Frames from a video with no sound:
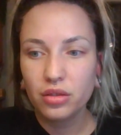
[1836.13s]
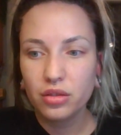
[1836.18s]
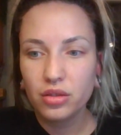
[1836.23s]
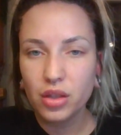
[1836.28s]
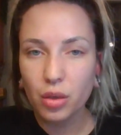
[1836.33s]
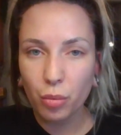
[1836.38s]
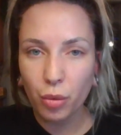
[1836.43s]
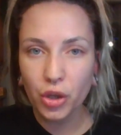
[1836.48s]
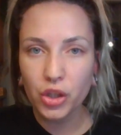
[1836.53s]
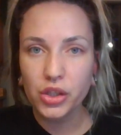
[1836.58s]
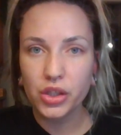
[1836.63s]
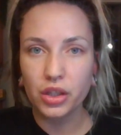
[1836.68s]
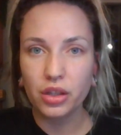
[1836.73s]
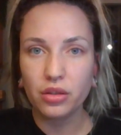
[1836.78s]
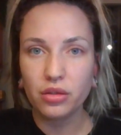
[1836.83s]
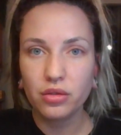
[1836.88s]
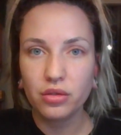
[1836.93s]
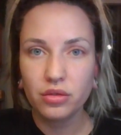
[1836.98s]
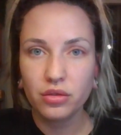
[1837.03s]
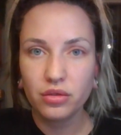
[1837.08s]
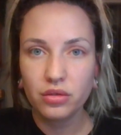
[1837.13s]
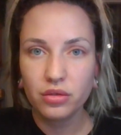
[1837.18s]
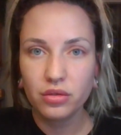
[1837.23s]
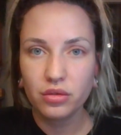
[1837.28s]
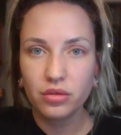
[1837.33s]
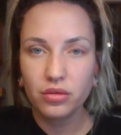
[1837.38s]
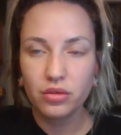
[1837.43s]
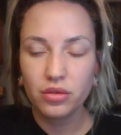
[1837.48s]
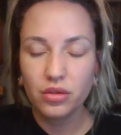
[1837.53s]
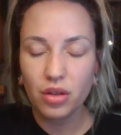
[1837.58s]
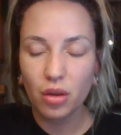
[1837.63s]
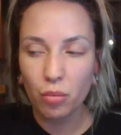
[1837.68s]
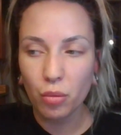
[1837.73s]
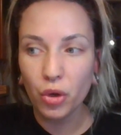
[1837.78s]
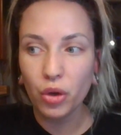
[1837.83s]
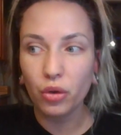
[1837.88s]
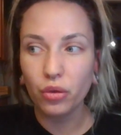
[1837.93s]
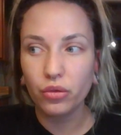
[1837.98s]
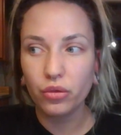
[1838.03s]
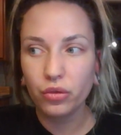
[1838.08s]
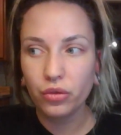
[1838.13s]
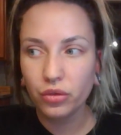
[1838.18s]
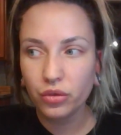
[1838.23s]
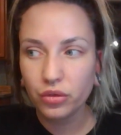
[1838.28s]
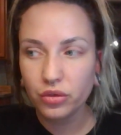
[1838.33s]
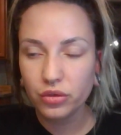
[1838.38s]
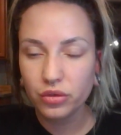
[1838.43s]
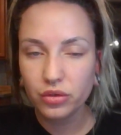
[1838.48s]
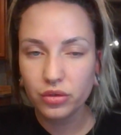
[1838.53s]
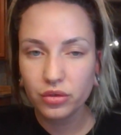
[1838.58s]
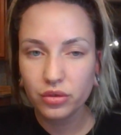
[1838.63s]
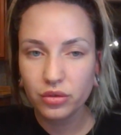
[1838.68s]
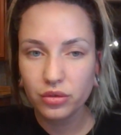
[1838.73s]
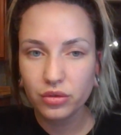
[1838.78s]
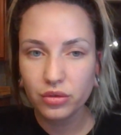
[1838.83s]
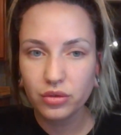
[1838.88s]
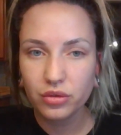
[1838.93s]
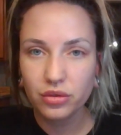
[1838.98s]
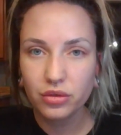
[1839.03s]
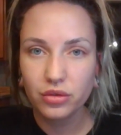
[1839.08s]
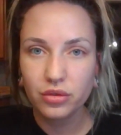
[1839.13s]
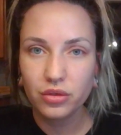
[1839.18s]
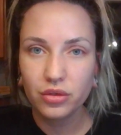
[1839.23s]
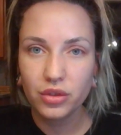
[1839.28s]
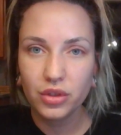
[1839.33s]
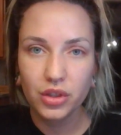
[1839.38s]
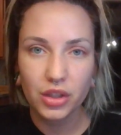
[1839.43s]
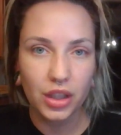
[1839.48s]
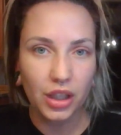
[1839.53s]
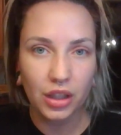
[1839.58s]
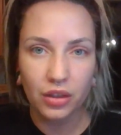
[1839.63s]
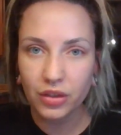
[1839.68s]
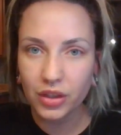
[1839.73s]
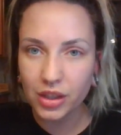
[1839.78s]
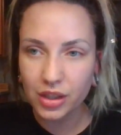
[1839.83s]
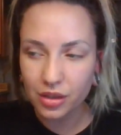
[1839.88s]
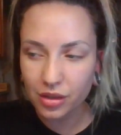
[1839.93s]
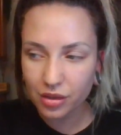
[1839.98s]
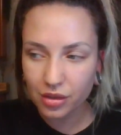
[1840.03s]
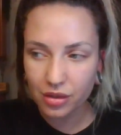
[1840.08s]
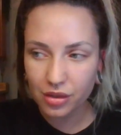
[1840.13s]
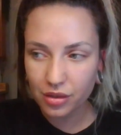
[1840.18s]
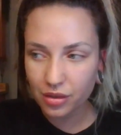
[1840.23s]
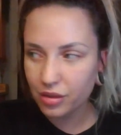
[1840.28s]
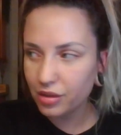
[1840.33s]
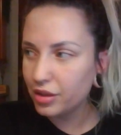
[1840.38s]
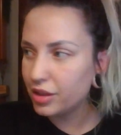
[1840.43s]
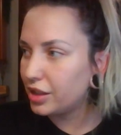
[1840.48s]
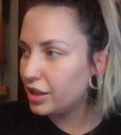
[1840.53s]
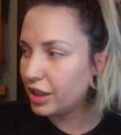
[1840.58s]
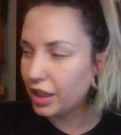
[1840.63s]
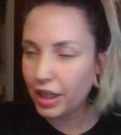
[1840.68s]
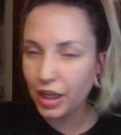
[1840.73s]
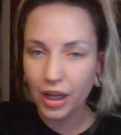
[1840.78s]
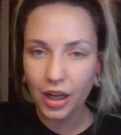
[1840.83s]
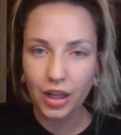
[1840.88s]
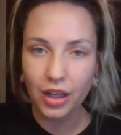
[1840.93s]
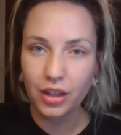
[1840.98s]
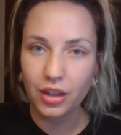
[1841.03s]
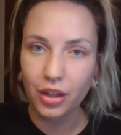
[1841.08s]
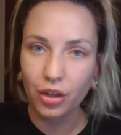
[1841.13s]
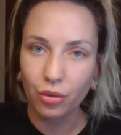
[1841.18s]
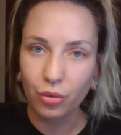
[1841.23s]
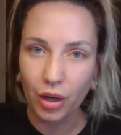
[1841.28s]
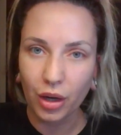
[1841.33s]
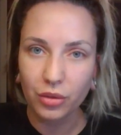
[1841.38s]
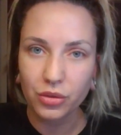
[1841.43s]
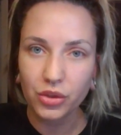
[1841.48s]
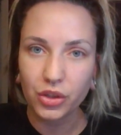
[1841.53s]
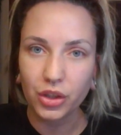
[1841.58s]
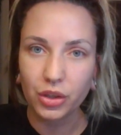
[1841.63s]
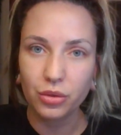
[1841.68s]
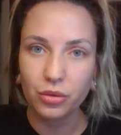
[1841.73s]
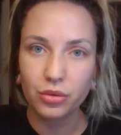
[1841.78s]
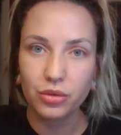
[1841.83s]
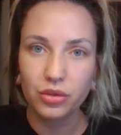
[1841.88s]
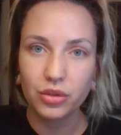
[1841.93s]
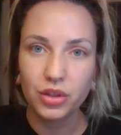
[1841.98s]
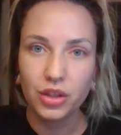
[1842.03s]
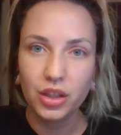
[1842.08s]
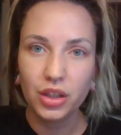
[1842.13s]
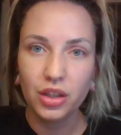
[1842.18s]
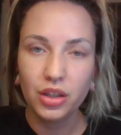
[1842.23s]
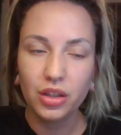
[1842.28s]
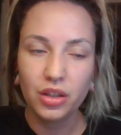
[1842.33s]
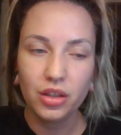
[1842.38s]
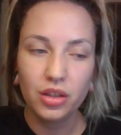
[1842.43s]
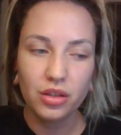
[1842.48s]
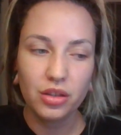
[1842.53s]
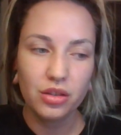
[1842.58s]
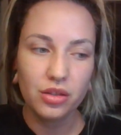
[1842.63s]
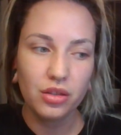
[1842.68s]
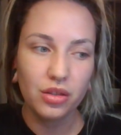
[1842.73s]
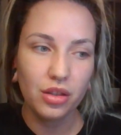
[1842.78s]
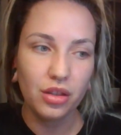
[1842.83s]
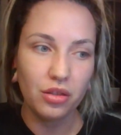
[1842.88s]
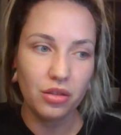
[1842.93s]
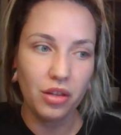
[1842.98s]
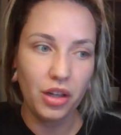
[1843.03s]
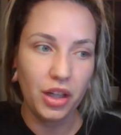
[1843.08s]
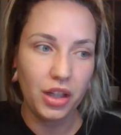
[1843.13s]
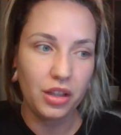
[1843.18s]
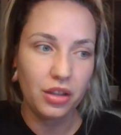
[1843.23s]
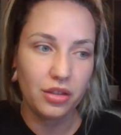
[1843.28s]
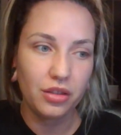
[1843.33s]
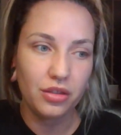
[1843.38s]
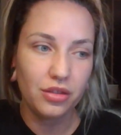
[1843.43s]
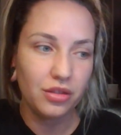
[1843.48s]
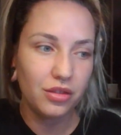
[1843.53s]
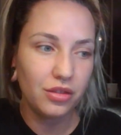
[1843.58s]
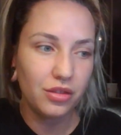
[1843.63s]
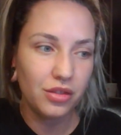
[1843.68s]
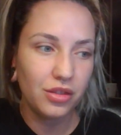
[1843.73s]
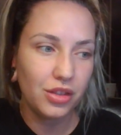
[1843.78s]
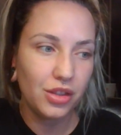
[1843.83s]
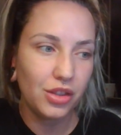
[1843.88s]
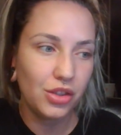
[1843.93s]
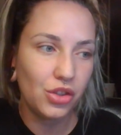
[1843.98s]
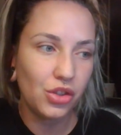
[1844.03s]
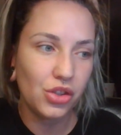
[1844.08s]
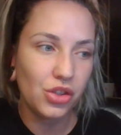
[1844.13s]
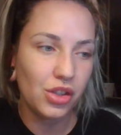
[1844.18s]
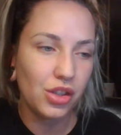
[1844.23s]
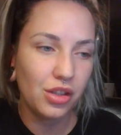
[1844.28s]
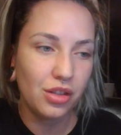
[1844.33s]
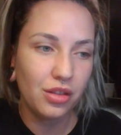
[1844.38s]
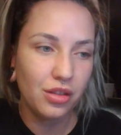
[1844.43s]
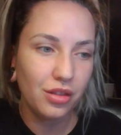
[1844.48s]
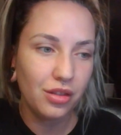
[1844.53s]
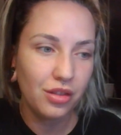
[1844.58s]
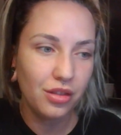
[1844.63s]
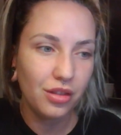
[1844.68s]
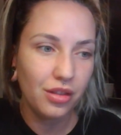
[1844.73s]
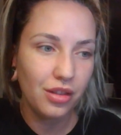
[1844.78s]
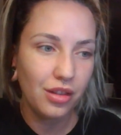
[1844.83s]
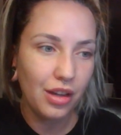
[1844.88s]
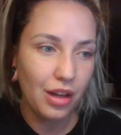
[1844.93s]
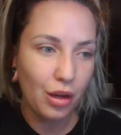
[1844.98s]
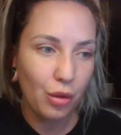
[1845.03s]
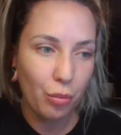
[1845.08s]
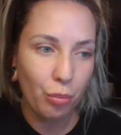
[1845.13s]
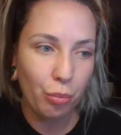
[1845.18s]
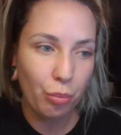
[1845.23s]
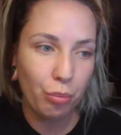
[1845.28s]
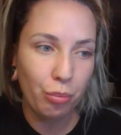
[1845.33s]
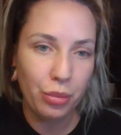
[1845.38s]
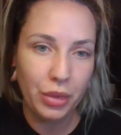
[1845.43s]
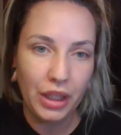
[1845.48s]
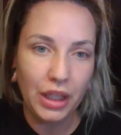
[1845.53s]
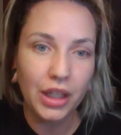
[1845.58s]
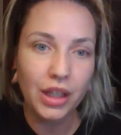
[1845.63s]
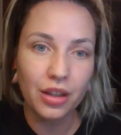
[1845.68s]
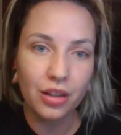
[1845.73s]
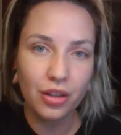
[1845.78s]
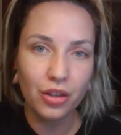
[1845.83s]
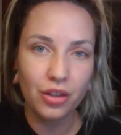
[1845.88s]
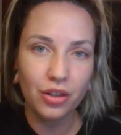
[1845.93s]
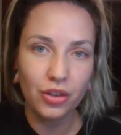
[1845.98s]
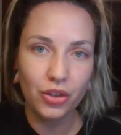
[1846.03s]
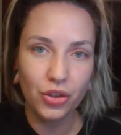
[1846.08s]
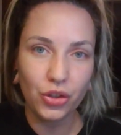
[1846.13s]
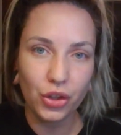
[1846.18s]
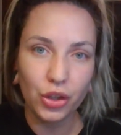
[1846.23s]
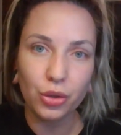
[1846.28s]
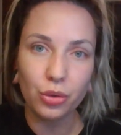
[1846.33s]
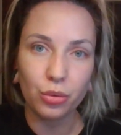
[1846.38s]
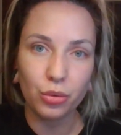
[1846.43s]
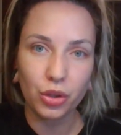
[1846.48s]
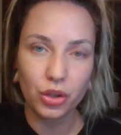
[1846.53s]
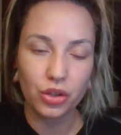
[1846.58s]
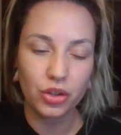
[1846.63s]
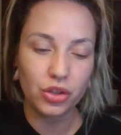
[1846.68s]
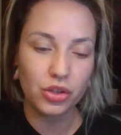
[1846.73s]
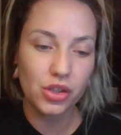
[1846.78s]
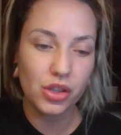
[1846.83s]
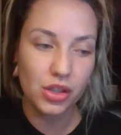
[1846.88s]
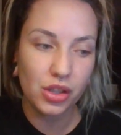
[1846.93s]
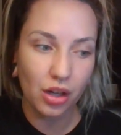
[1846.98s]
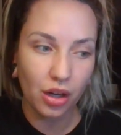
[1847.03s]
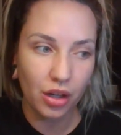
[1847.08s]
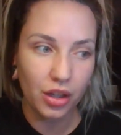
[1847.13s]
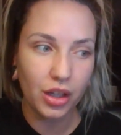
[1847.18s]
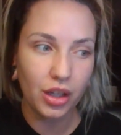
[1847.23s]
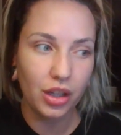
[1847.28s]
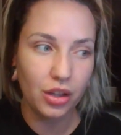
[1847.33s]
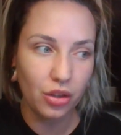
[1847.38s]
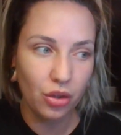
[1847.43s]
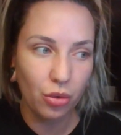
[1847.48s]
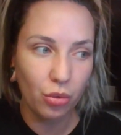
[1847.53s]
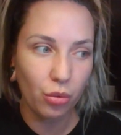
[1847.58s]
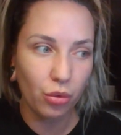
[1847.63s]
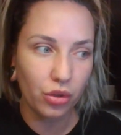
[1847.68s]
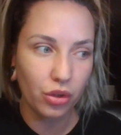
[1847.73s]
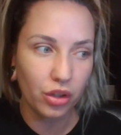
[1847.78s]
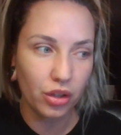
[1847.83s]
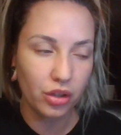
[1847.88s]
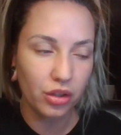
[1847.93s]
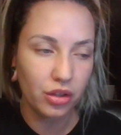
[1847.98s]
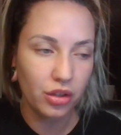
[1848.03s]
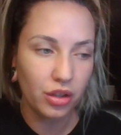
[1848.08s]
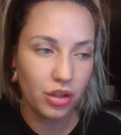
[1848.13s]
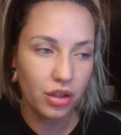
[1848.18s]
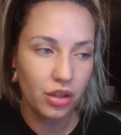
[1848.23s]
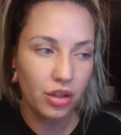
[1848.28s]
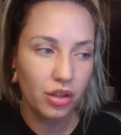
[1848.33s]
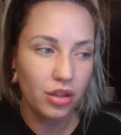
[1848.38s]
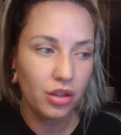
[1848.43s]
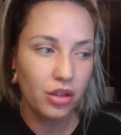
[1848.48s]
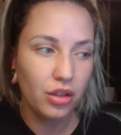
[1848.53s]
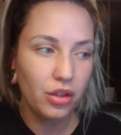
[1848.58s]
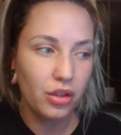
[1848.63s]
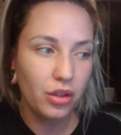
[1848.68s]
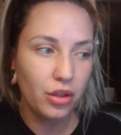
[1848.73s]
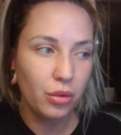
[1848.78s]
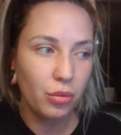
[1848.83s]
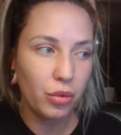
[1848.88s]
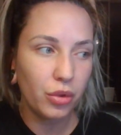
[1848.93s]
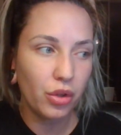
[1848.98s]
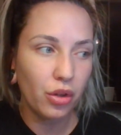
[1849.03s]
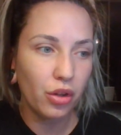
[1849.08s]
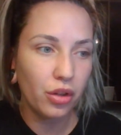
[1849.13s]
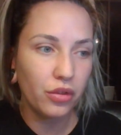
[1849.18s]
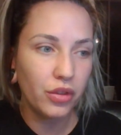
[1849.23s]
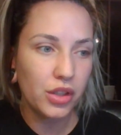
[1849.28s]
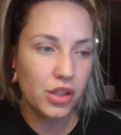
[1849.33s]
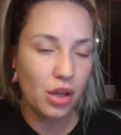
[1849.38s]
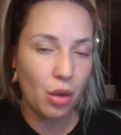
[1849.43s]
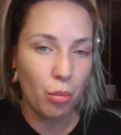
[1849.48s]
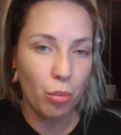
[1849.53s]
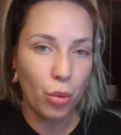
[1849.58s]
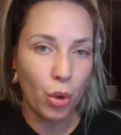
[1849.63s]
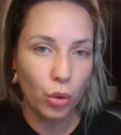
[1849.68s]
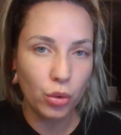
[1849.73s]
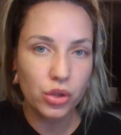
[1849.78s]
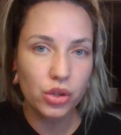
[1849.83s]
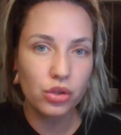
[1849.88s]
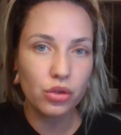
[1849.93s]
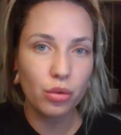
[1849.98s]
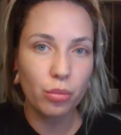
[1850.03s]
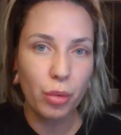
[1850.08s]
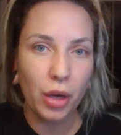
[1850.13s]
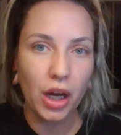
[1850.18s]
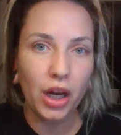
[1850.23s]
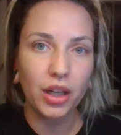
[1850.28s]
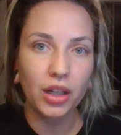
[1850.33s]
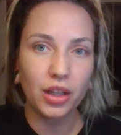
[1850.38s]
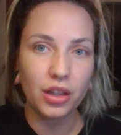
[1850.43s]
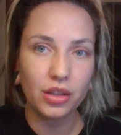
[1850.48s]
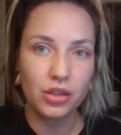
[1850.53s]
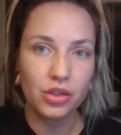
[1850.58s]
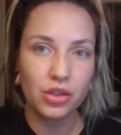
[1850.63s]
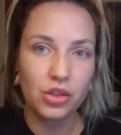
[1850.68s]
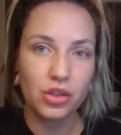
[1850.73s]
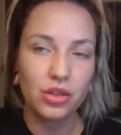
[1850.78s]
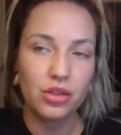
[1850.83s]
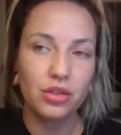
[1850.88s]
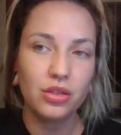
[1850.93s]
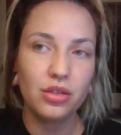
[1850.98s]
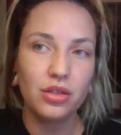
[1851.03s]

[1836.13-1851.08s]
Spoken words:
to move, to even see anything around you, to like just be you. You're stuck in the corner with all of this emotional baggage.